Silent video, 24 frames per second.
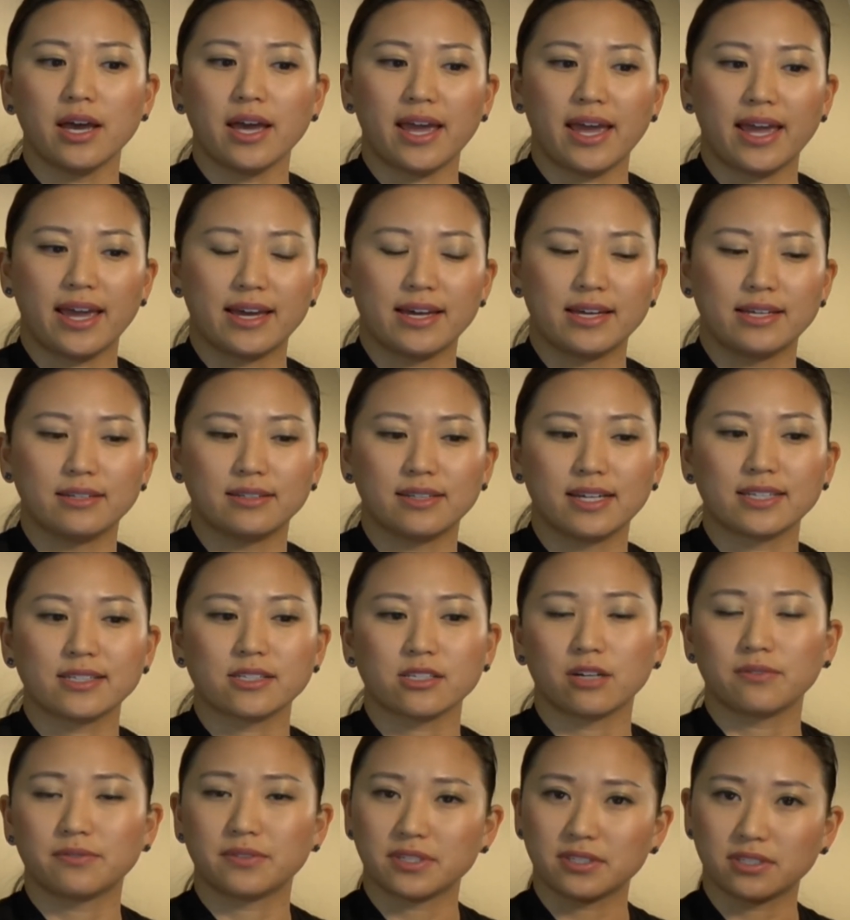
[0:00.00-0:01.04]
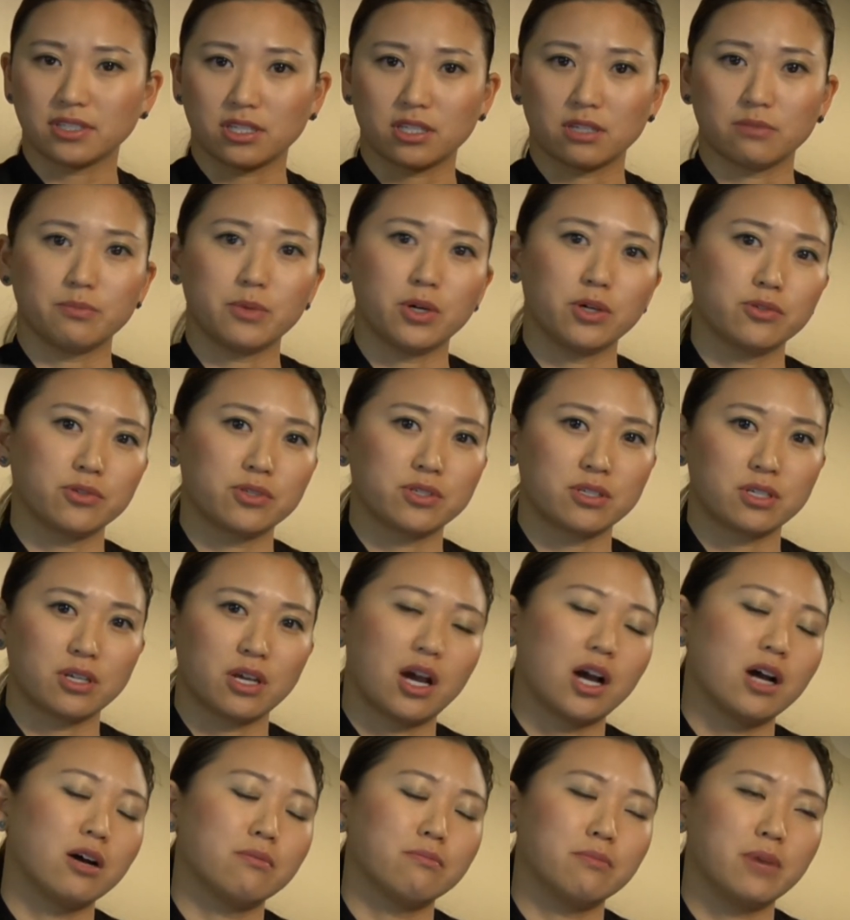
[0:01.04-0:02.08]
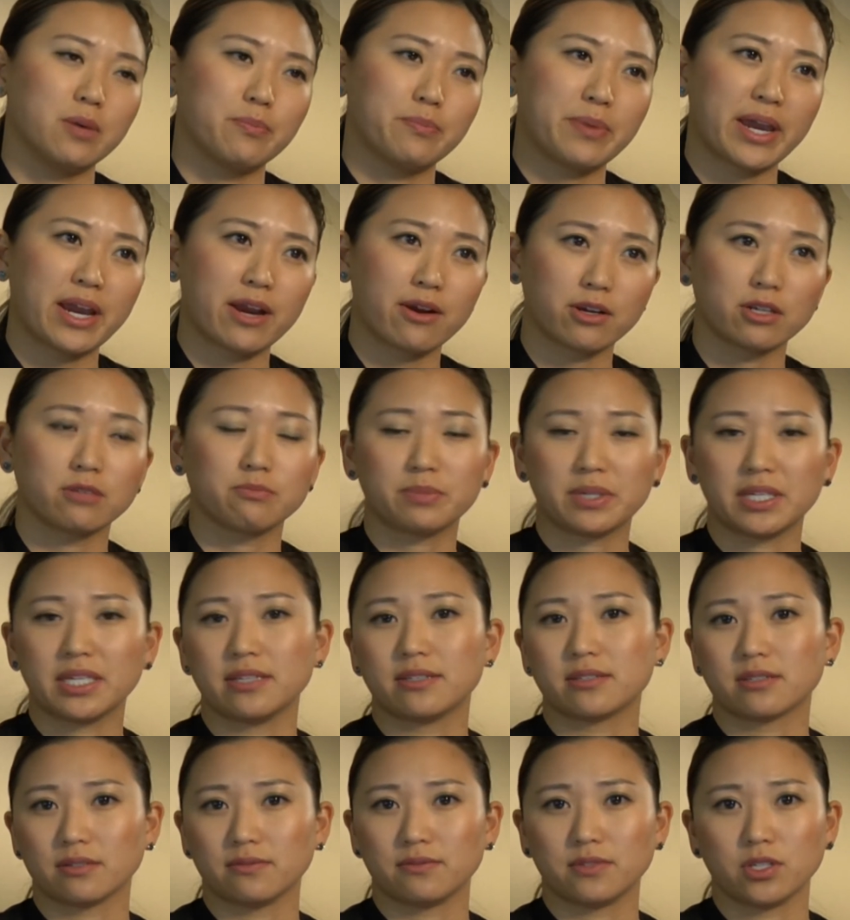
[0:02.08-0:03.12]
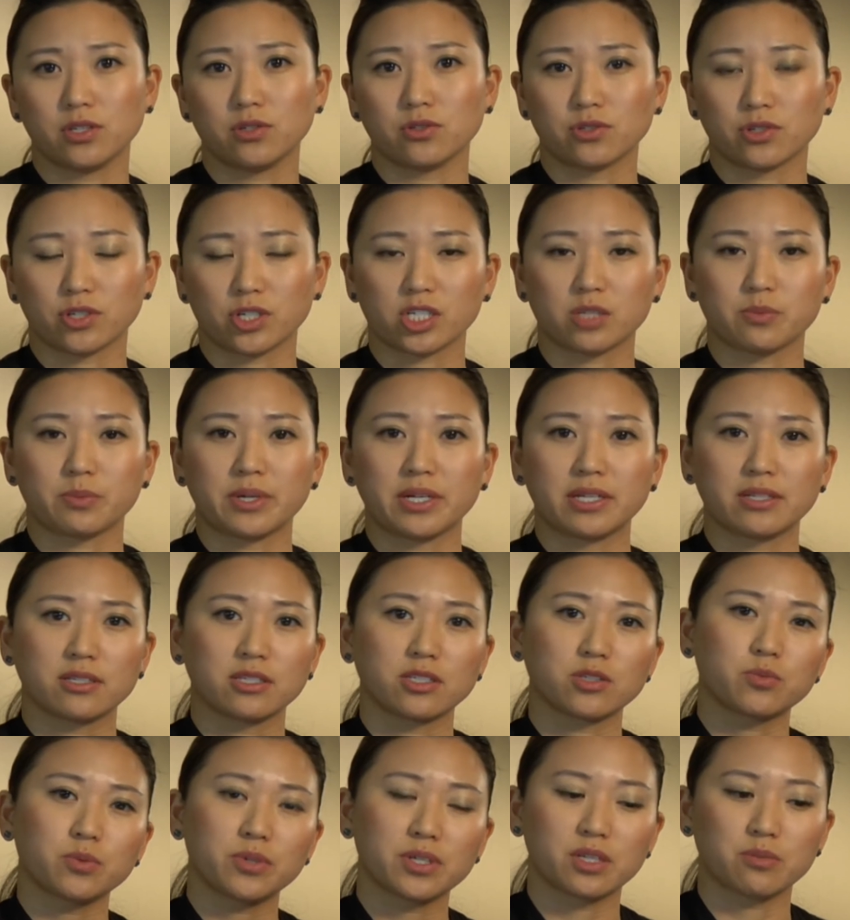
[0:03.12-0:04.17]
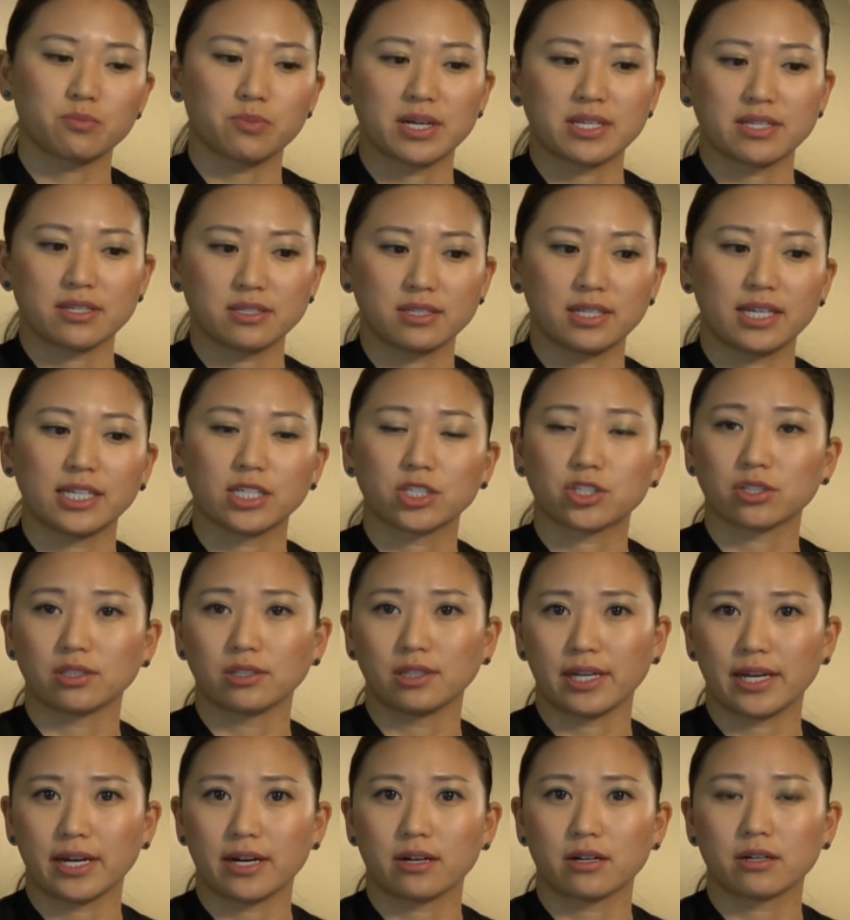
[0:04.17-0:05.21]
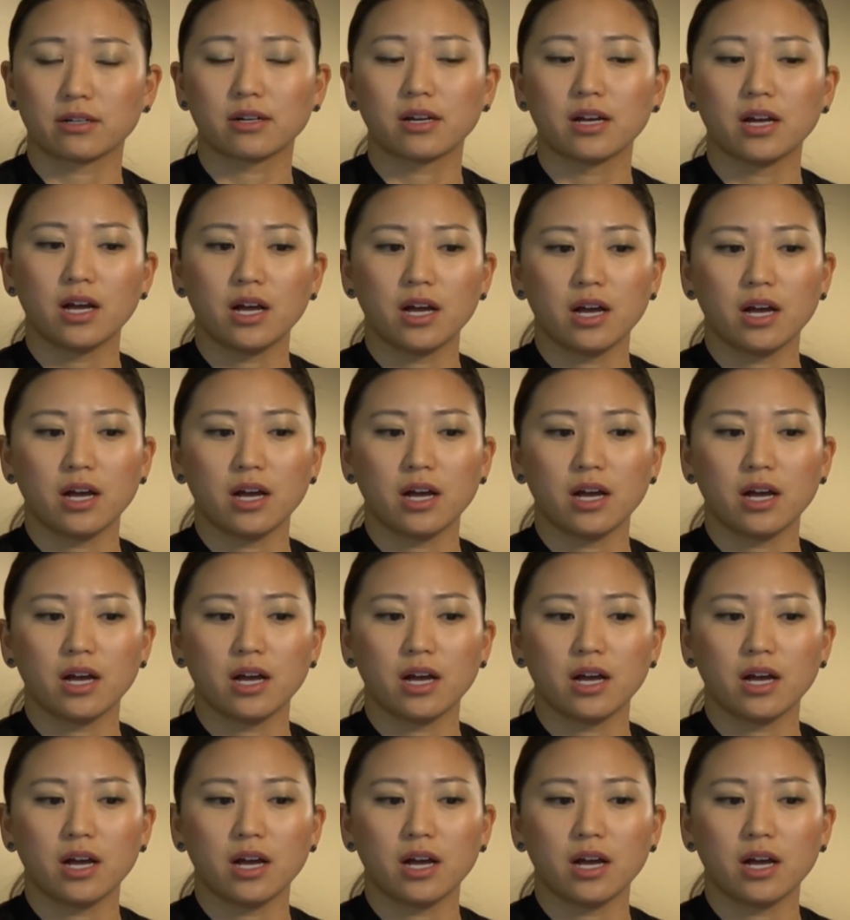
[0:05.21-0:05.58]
And that's obviously the most apparent piece of the user experience. It's really the presentation layer.